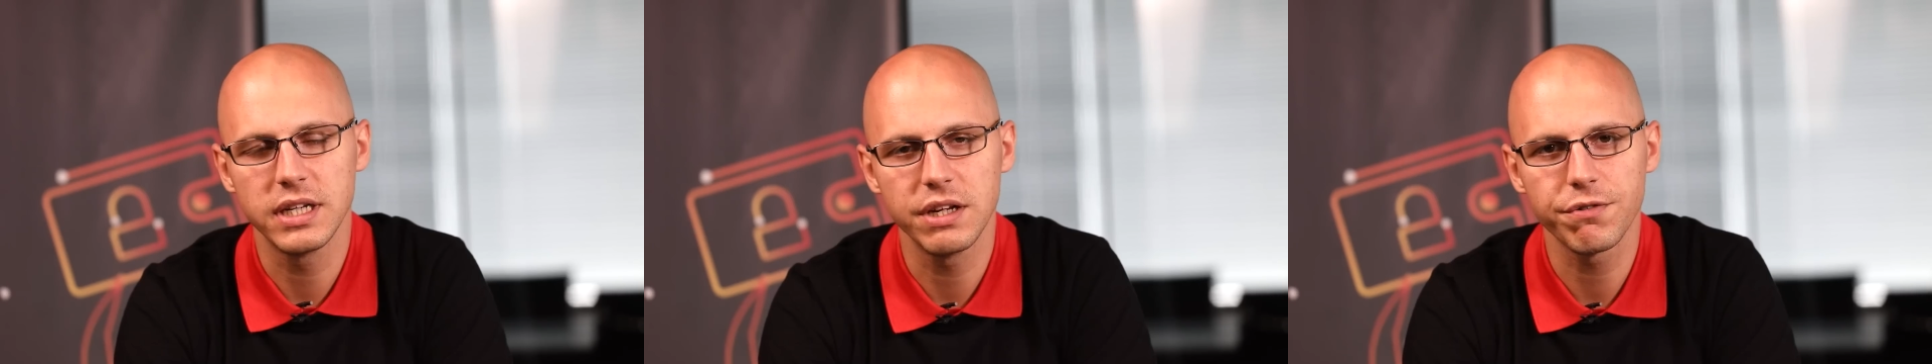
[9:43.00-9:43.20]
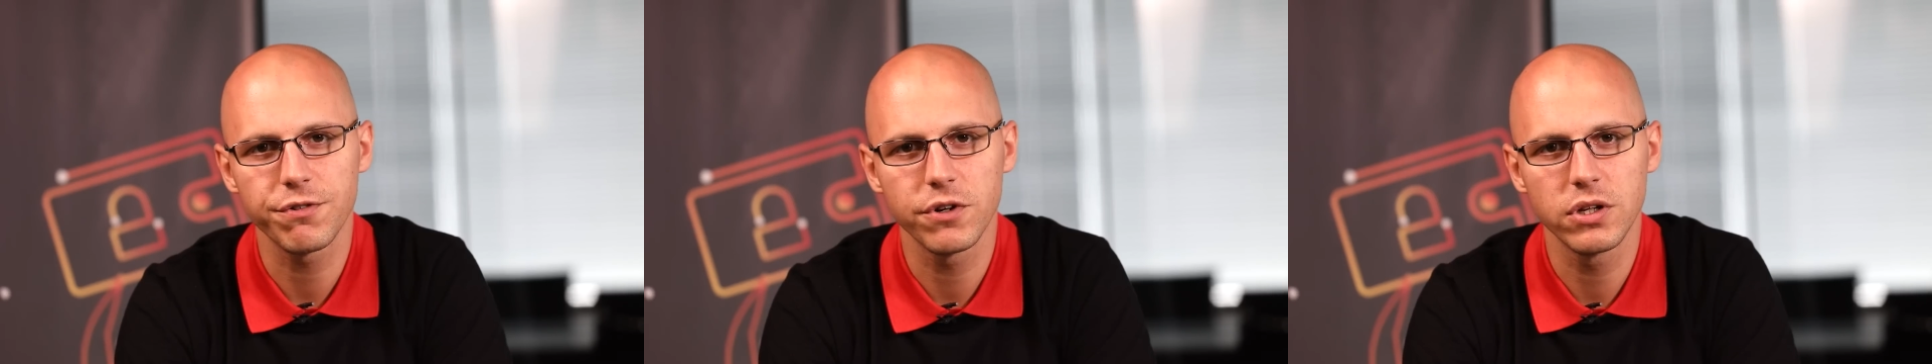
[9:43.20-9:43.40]

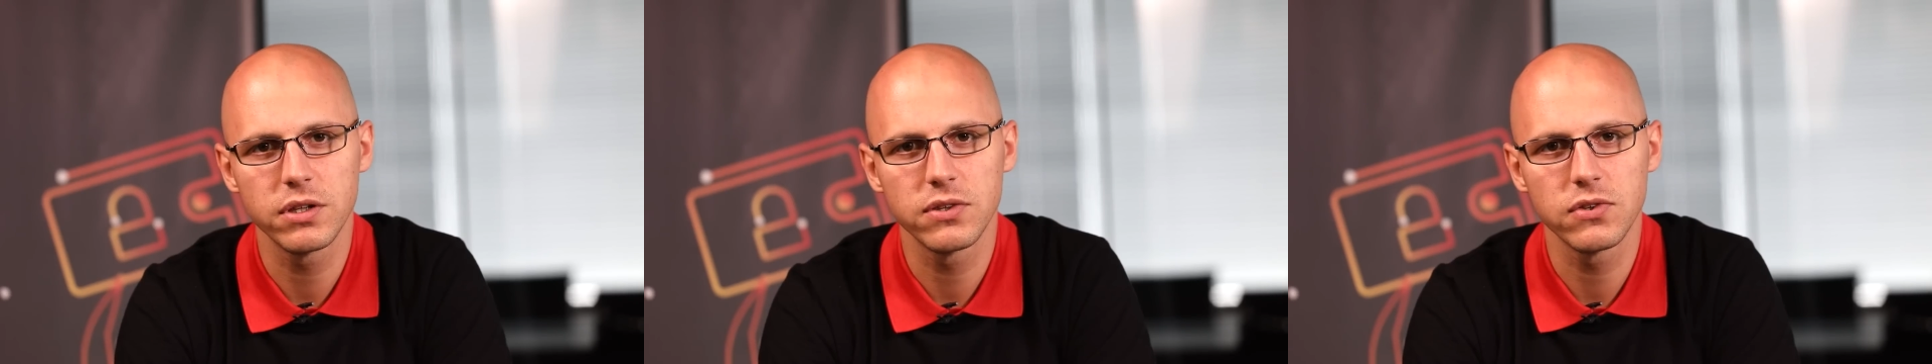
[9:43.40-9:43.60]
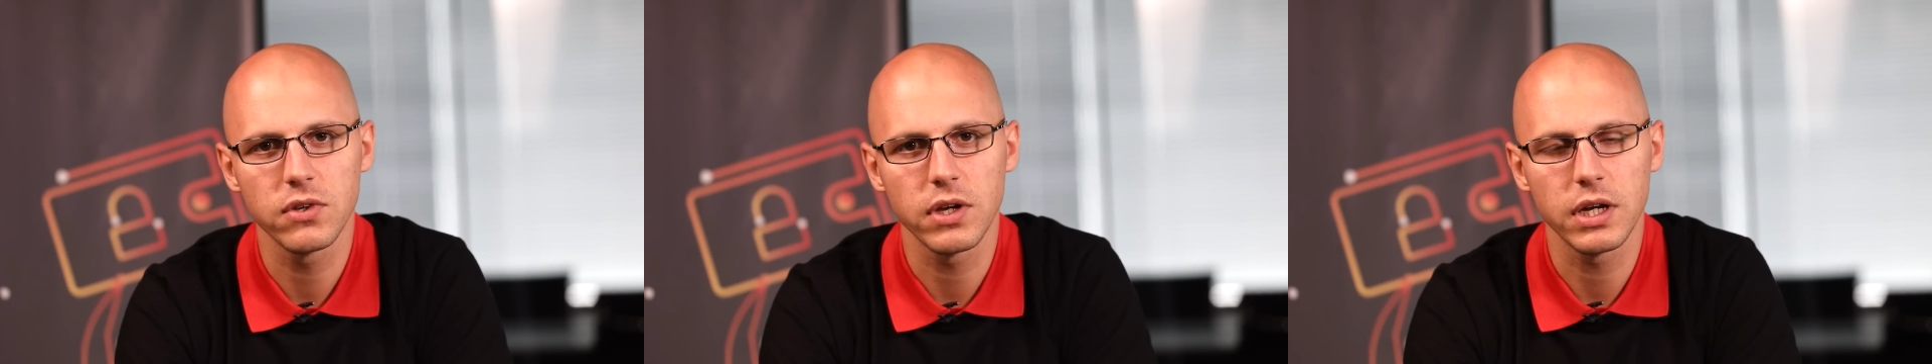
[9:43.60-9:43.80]

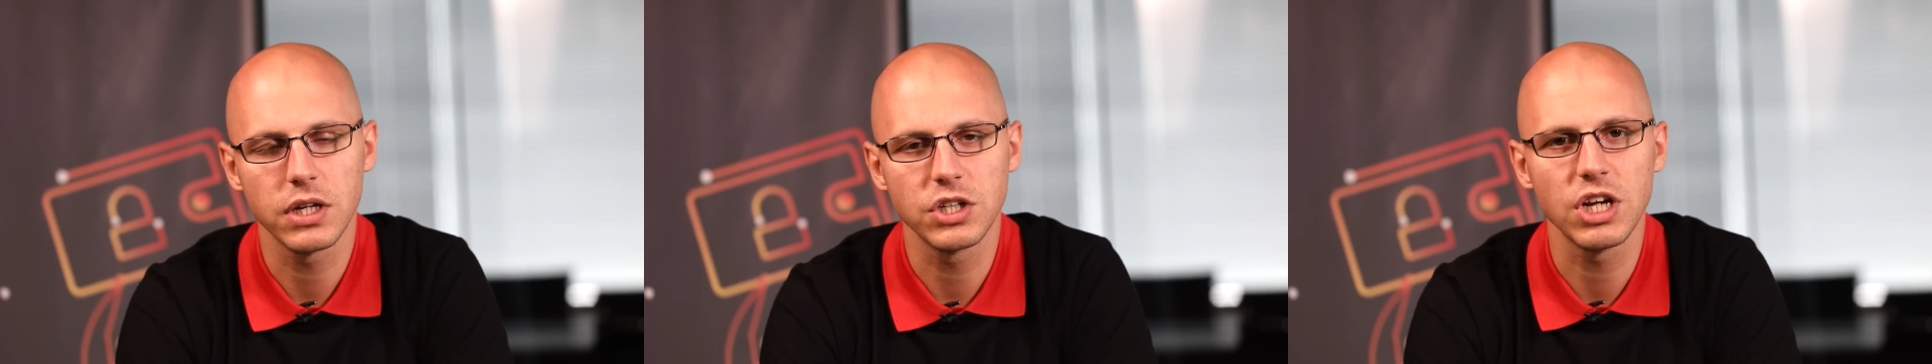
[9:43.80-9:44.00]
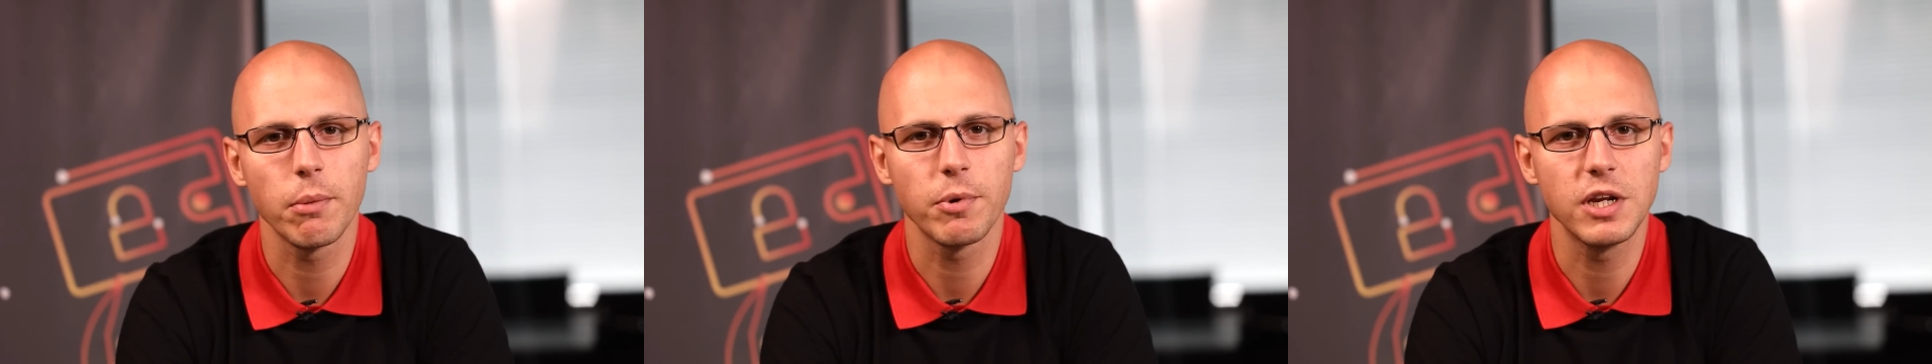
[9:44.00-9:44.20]
different
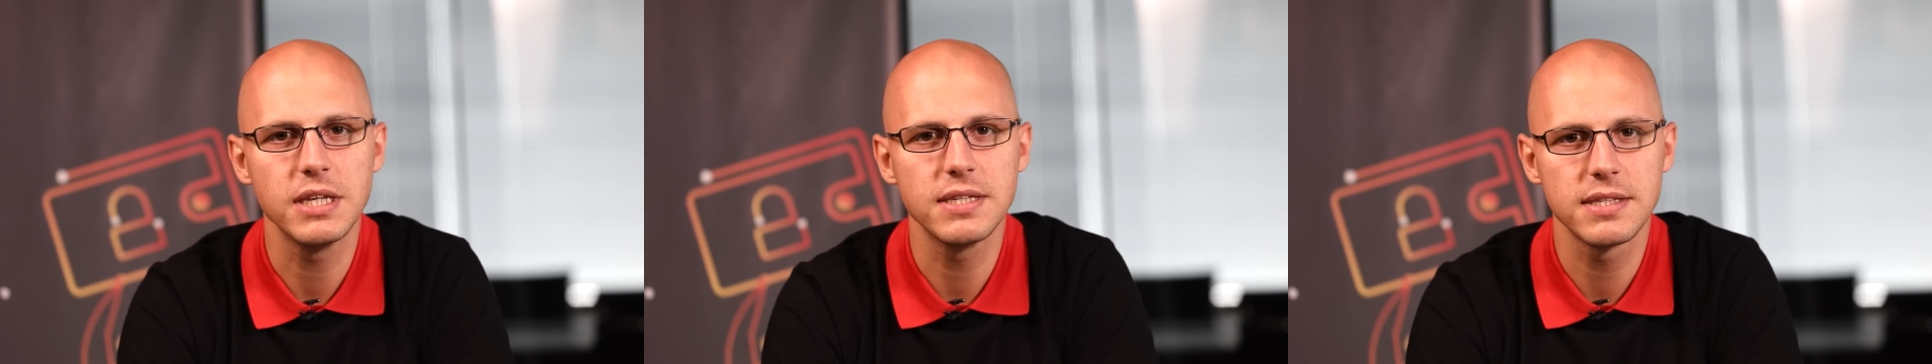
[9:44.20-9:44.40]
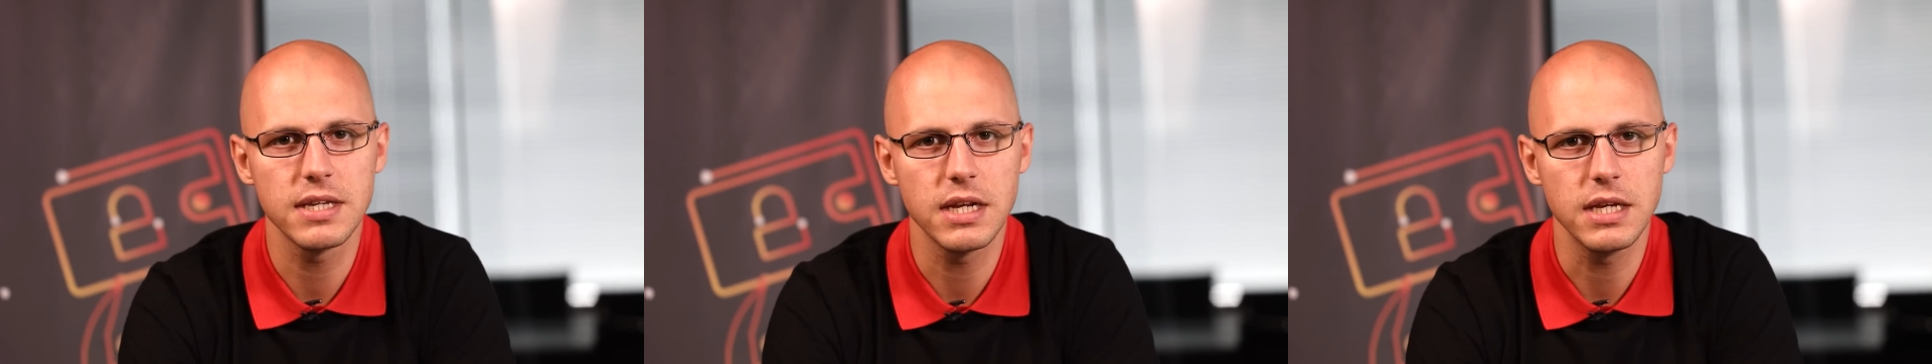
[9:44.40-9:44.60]

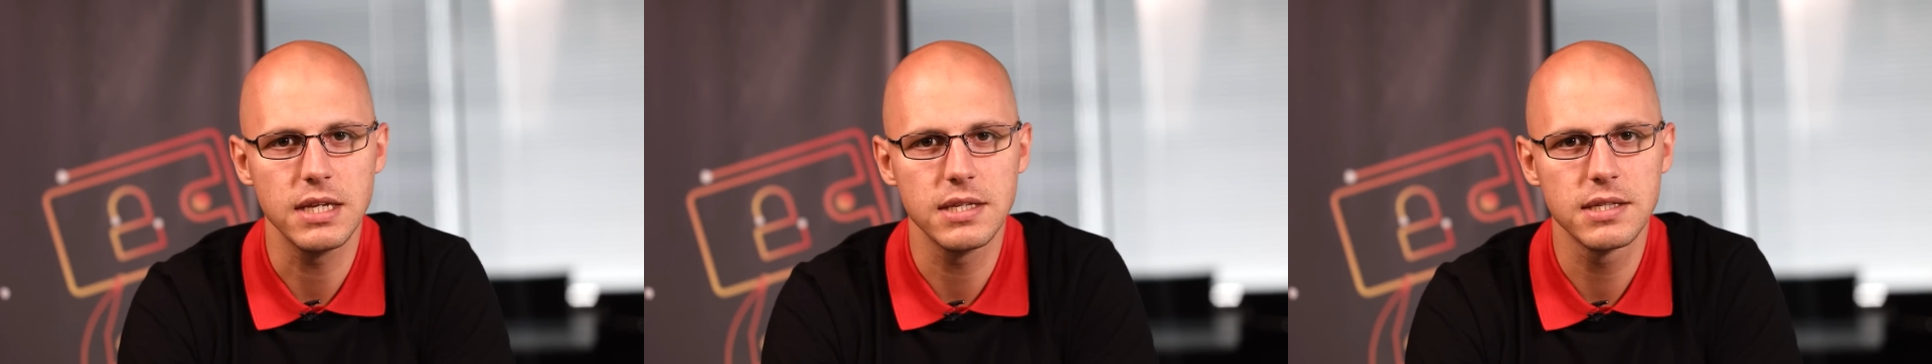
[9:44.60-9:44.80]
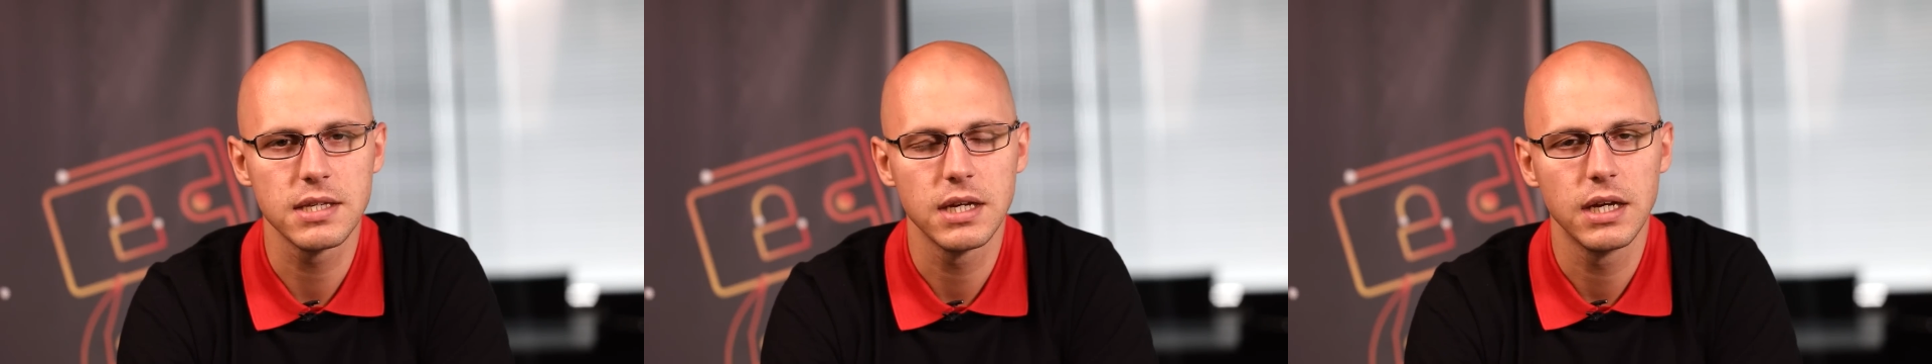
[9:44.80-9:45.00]
Japanese
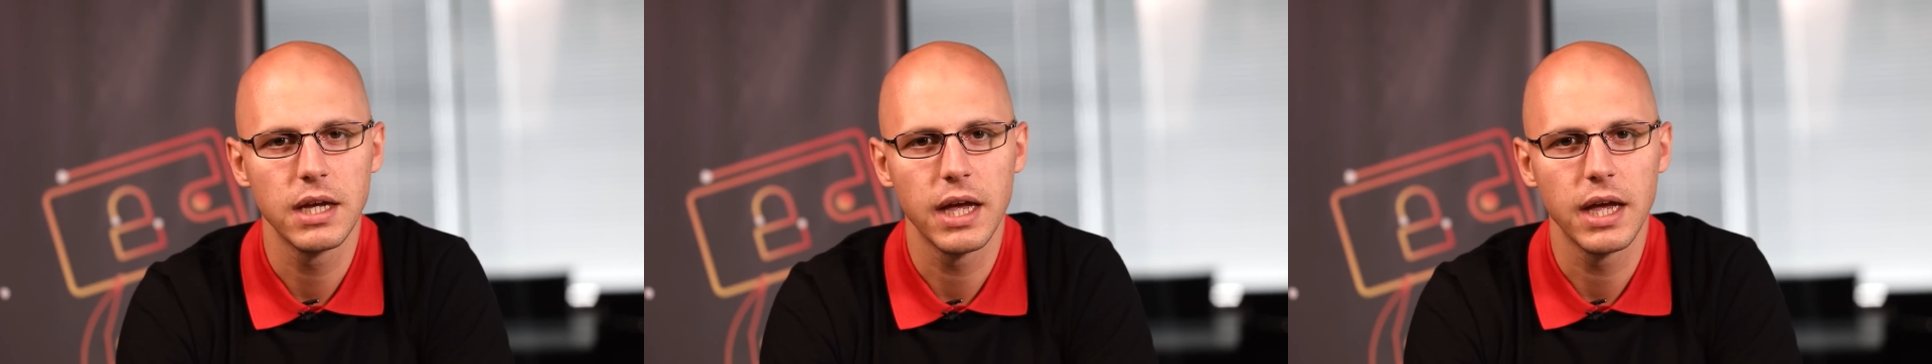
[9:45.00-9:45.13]
cities